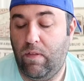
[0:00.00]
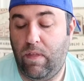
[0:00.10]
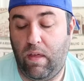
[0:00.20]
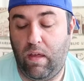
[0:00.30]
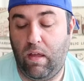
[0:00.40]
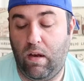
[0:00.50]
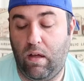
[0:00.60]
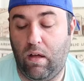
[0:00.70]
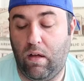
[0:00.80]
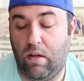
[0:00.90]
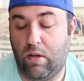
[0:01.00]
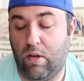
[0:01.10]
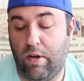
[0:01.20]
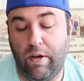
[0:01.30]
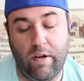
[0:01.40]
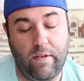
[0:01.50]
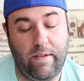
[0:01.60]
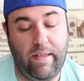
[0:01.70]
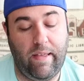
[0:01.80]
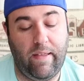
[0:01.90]
Then
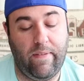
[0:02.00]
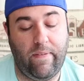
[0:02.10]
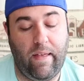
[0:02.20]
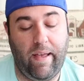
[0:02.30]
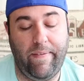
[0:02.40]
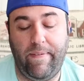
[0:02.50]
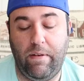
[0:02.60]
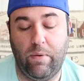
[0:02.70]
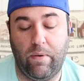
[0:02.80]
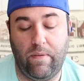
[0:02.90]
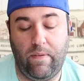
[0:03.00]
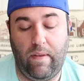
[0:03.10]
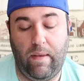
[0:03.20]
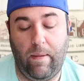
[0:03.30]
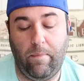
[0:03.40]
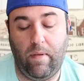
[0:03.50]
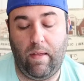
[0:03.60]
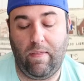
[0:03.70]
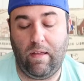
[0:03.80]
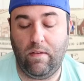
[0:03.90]
Gert is icy towards him
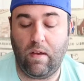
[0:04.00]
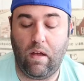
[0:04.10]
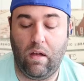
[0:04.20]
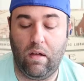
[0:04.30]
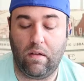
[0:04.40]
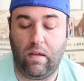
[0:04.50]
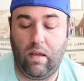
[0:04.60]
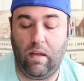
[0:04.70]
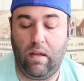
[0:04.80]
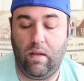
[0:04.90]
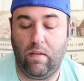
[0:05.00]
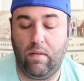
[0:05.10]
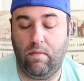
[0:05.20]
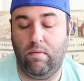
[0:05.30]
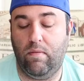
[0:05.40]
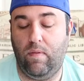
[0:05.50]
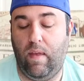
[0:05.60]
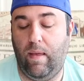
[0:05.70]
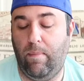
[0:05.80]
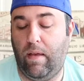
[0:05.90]
and they talk and
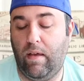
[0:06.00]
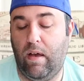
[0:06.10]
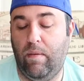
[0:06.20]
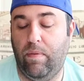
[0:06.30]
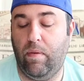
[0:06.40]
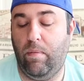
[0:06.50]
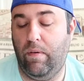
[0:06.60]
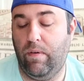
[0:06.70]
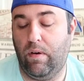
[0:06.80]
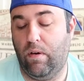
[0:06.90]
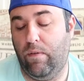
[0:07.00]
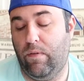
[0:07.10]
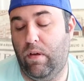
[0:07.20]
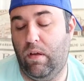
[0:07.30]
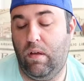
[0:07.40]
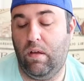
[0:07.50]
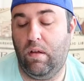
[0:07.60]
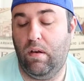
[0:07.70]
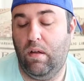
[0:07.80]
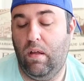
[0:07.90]
they make up and a boyfriend
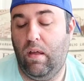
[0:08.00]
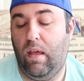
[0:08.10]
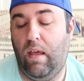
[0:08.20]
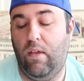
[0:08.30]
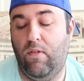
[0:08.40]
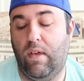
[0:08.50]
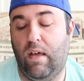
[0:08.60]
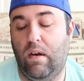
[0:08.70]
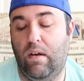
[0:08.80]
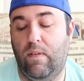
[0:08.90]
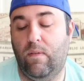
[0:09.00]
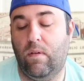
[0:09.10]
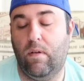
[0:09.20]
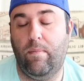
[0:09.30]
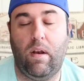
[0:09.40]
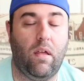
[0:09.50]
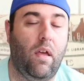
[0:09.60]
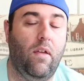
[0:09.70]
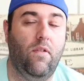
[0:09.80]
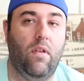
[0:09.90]
girlfriend and she kind of needs her
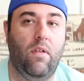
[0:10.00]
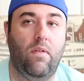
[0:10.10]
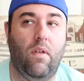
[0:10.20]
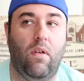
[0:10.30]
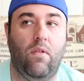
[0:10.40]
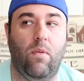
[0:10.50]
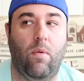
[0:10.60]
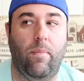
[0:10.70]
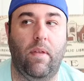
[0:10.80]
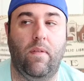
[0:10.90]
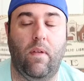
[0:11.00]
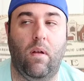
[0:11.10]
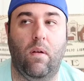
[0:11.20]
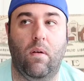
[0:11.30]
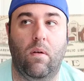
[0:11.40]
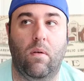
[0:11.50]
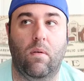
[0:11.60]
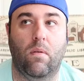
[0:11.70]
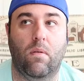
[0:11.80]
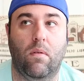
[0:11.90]
medication so she won't be
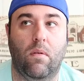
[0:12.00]
so